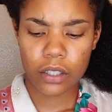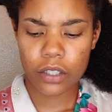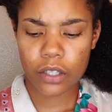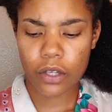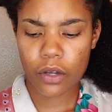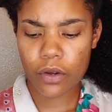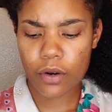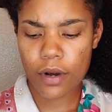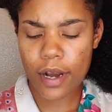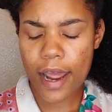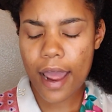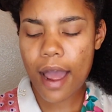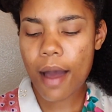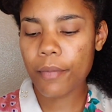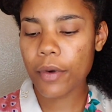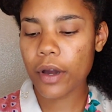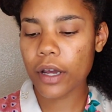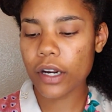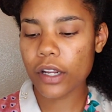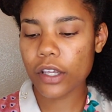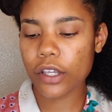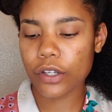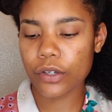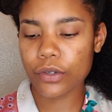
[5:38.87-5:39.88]
So now I'm
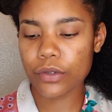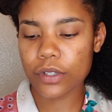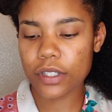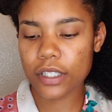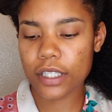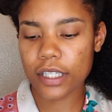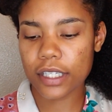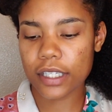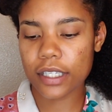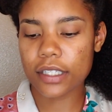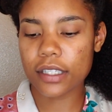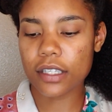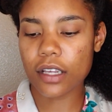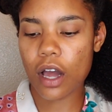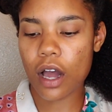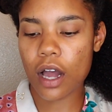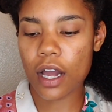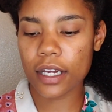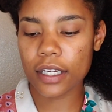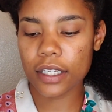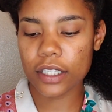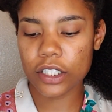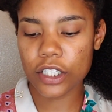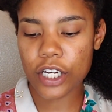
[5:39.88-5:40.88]
going to use this
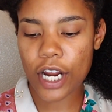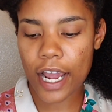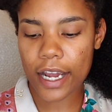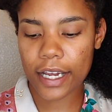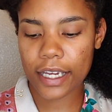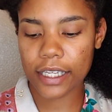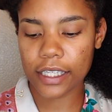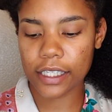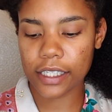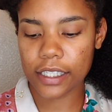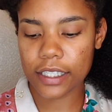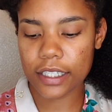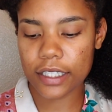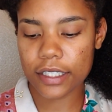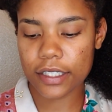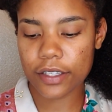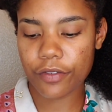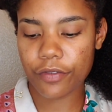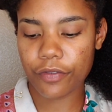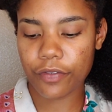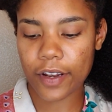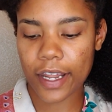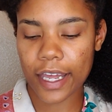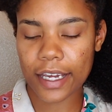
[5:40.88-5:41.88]
Aunt Jackie's
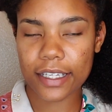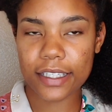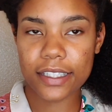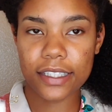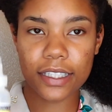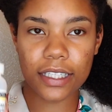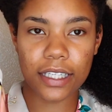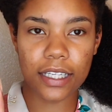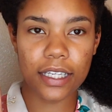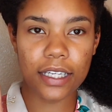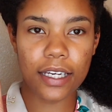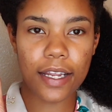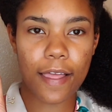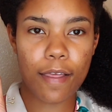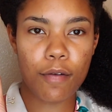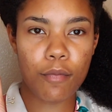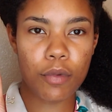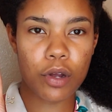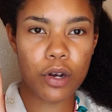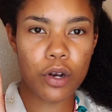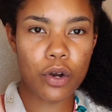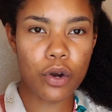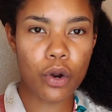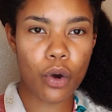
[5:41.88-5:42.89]
flaxseed and
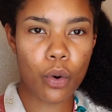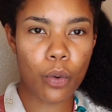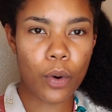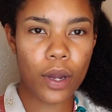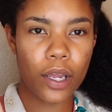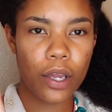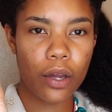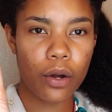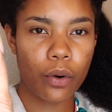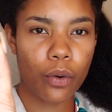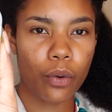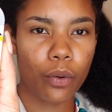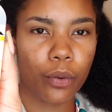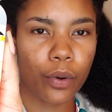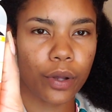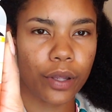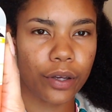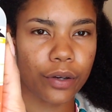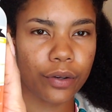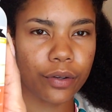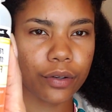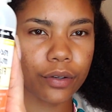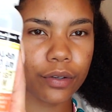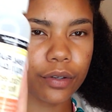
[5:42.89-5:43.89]
manoi
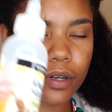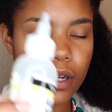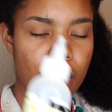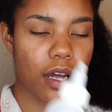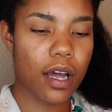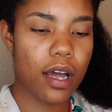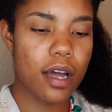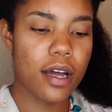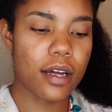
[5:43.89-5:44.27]
oil.